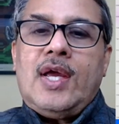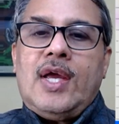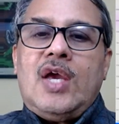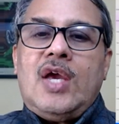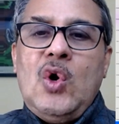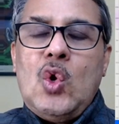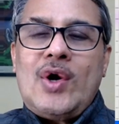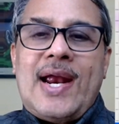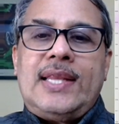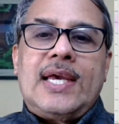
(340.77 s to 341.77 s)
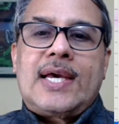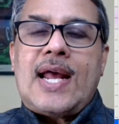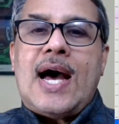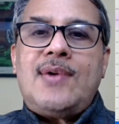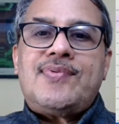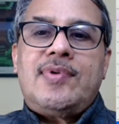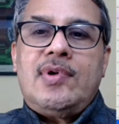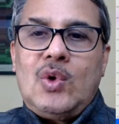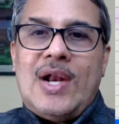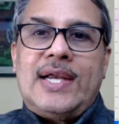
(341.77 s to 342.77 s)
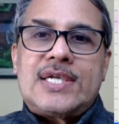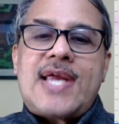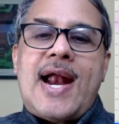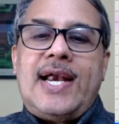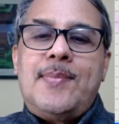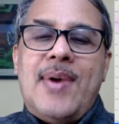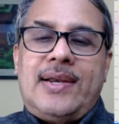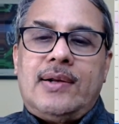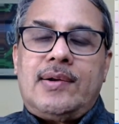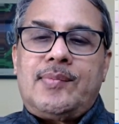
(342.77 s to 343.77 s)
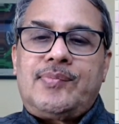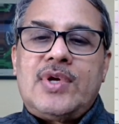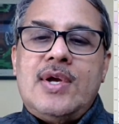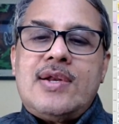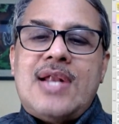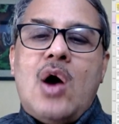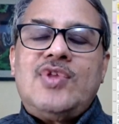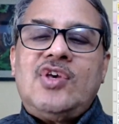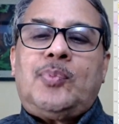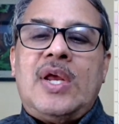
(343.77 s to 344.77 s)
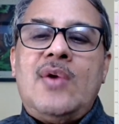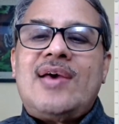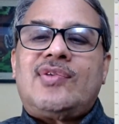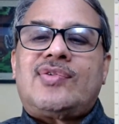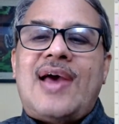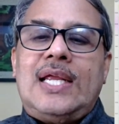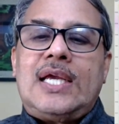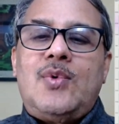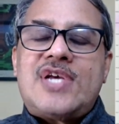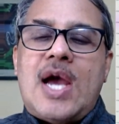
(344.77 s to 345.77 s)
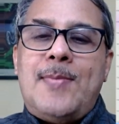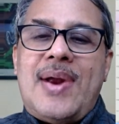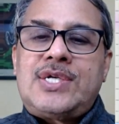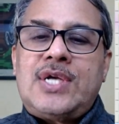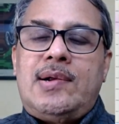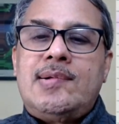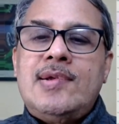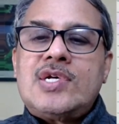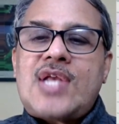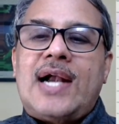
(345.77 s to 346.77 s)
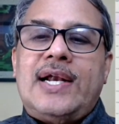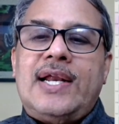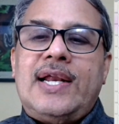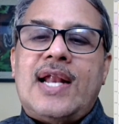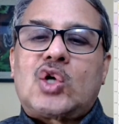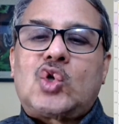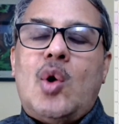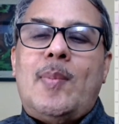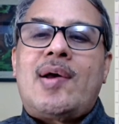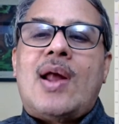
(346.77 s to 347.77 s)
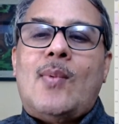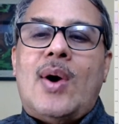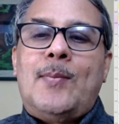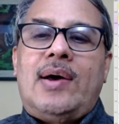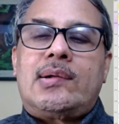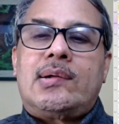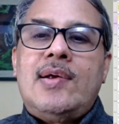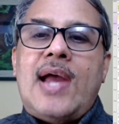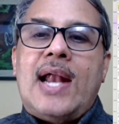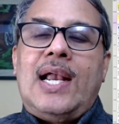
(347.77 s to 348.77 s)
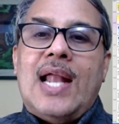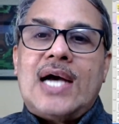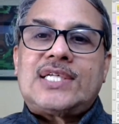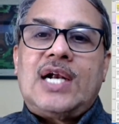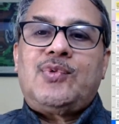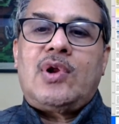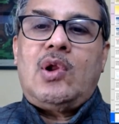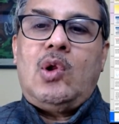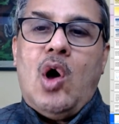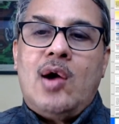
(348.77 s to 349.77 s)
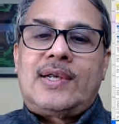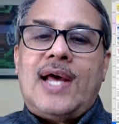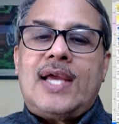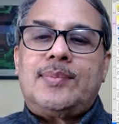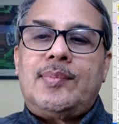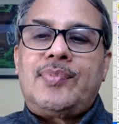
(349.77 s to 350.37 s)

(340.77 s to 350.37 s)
If you look at the graph, you'll understand it better. Now this previous rally which I mentioned started in October, November and lasted for a long time.